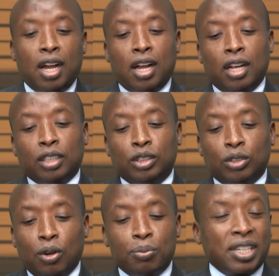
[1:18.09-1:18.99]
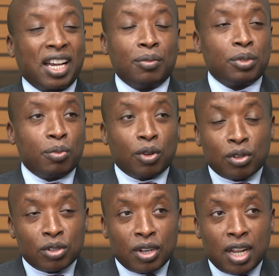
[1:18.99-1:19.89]
mm-hmm. Job becomes
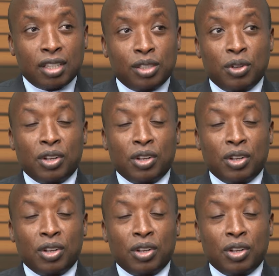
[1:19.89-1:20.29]
monotonous, mm-hmm.